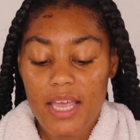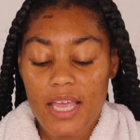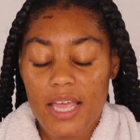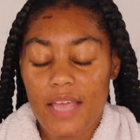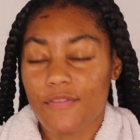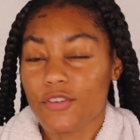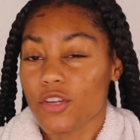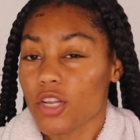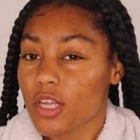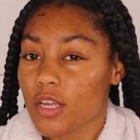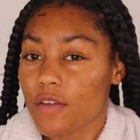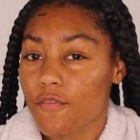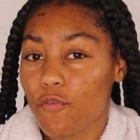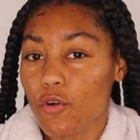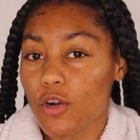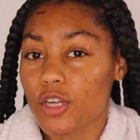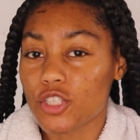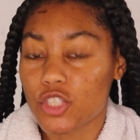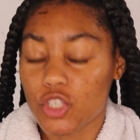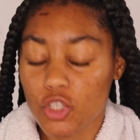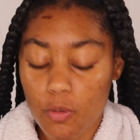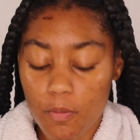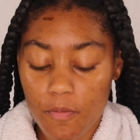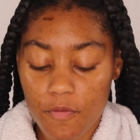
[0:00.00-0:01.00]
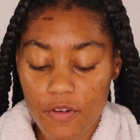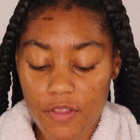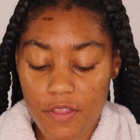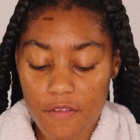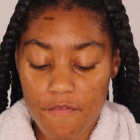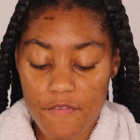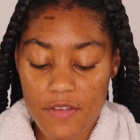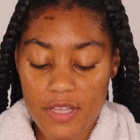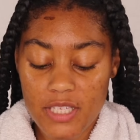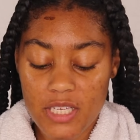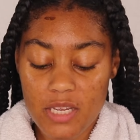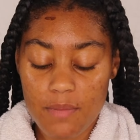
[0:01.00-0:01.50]
if you're looking for a dupe for the
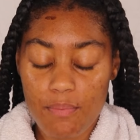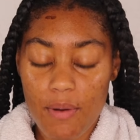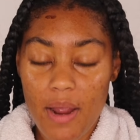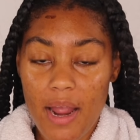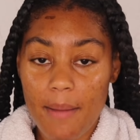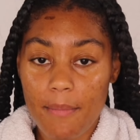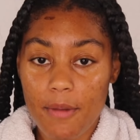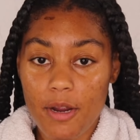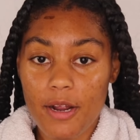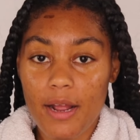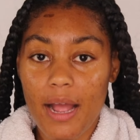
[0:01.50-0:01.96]
Fenty primer,